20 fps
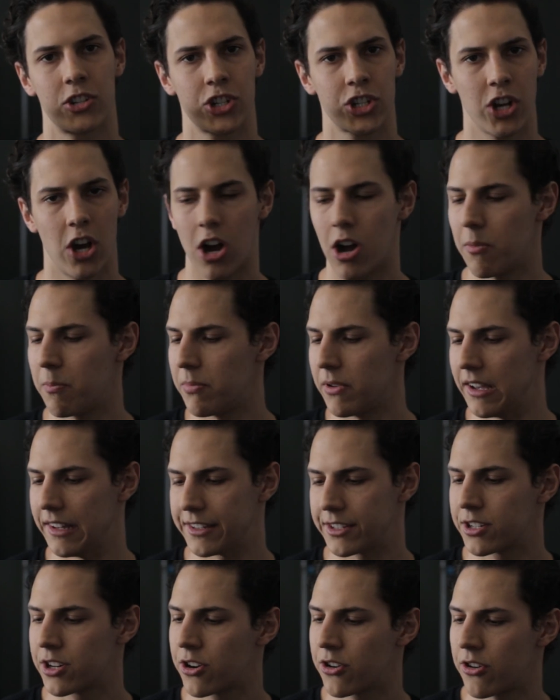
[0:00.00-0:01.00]
sharp,
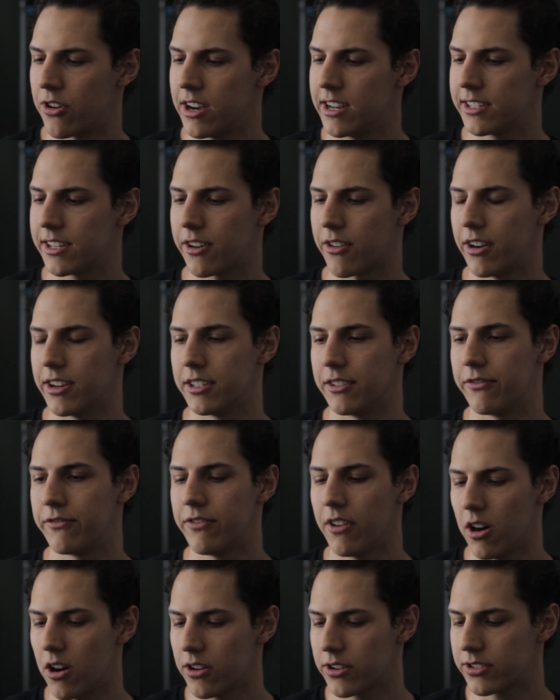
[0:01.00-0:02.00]
it's crazy
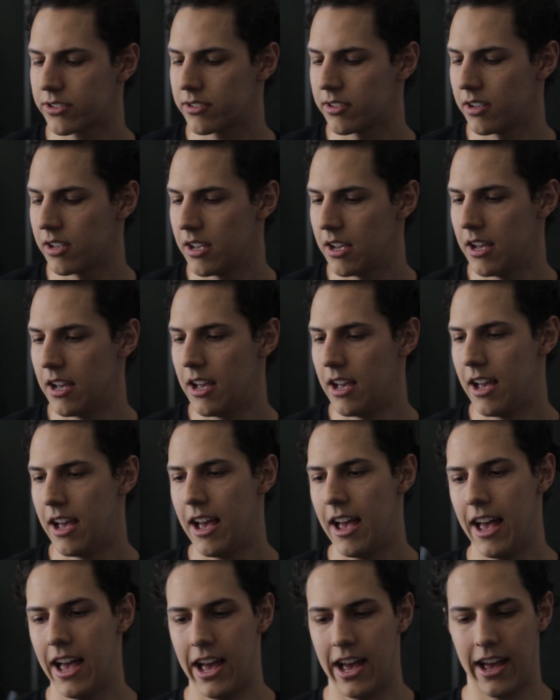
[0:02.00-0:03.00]
fast,
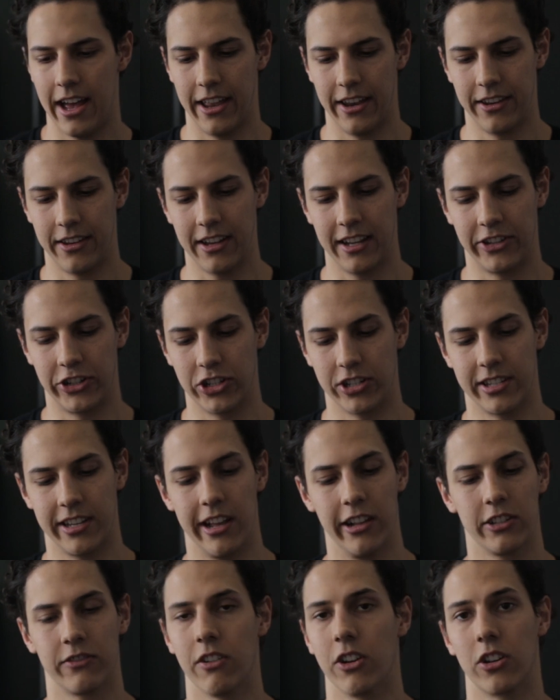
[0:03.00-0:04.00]
and it just
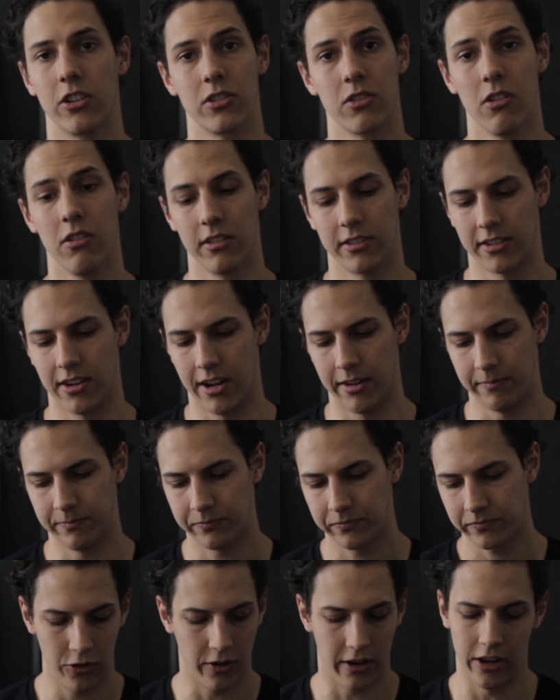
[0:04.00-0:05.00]
nails focus all the time.
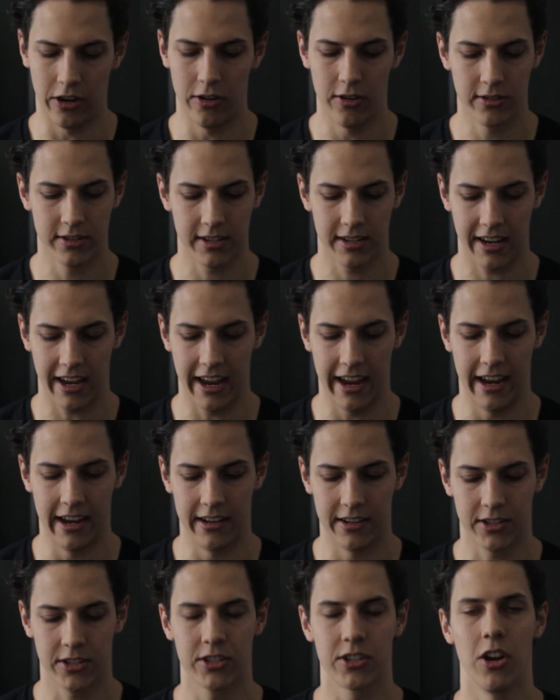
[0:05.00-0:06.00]
You can use it in
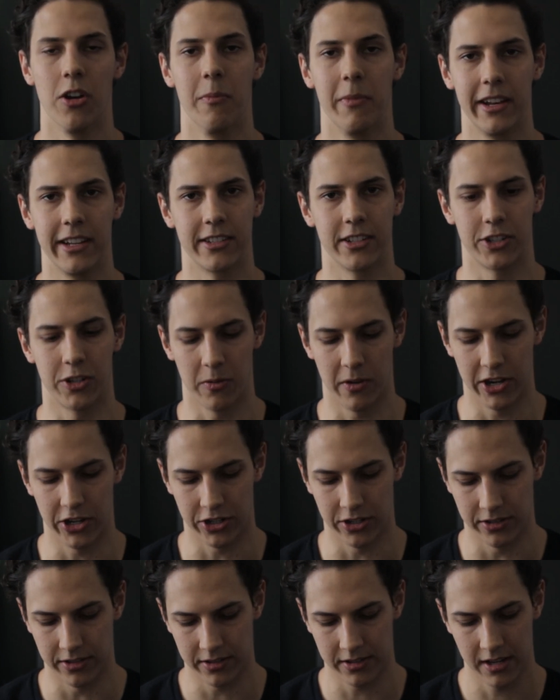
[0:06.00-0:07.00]
so many
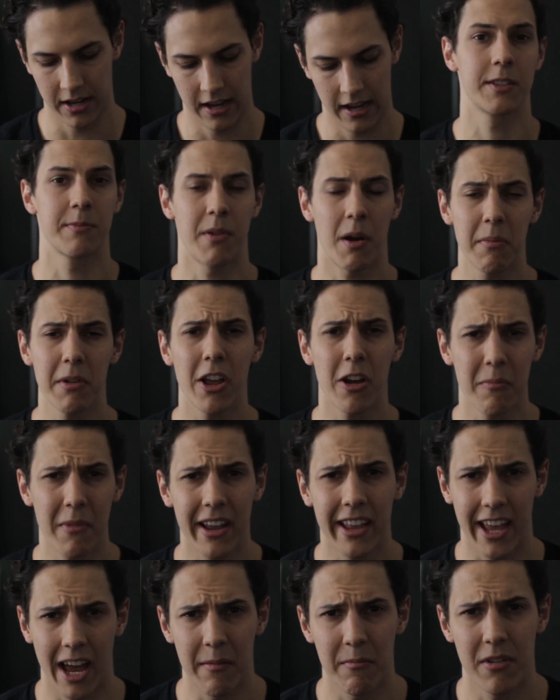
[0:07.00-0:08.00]
situations. It's probably on my
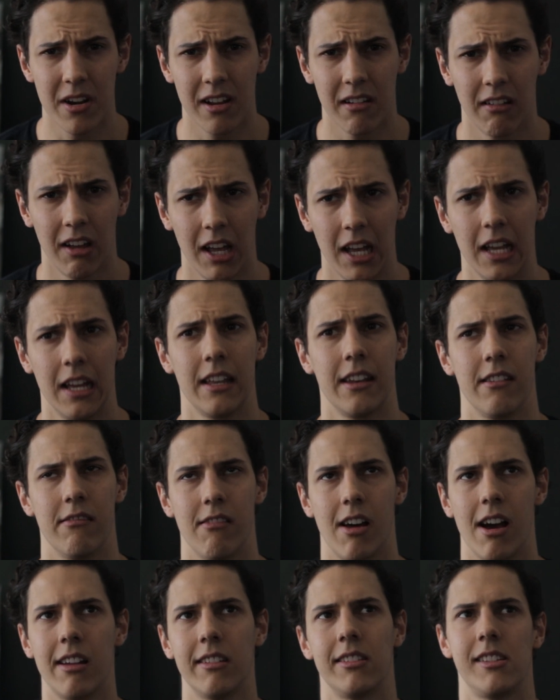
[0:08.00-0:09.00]
camera
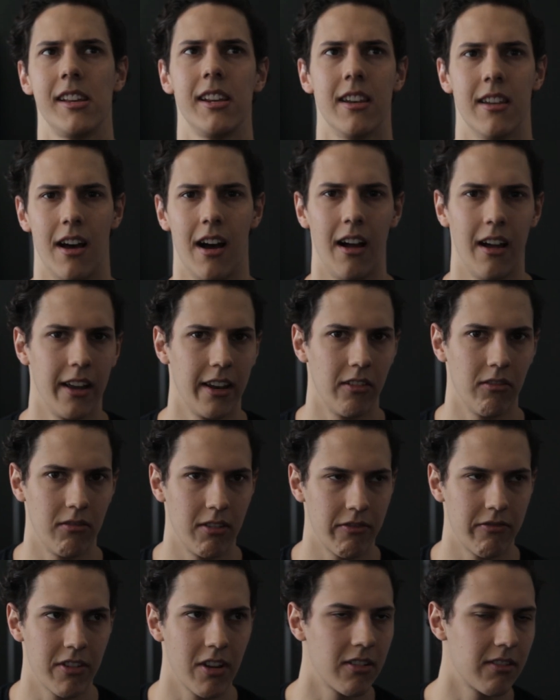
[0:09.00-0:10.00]
99,
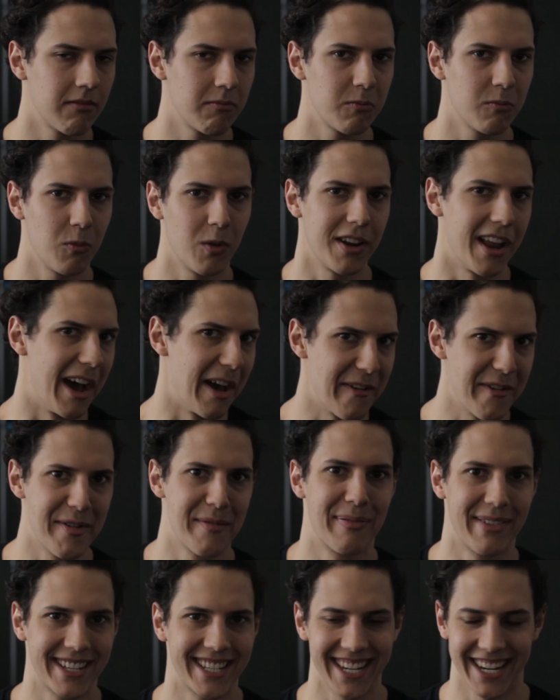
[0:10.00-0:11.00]
if not
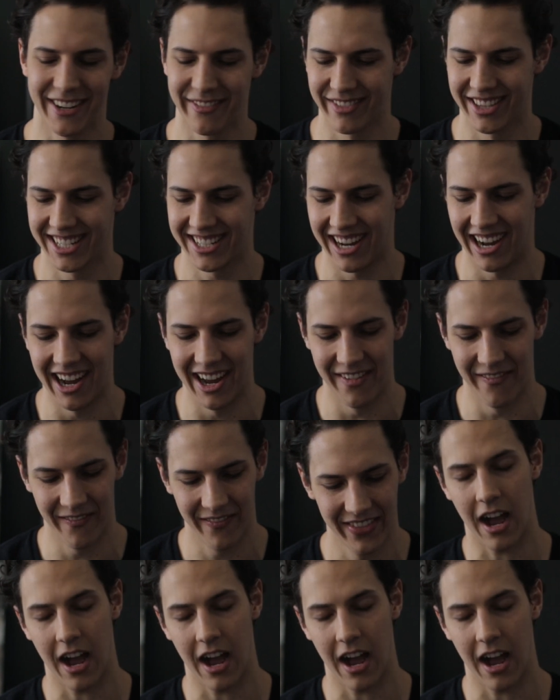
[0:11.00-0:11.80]
100% of the time.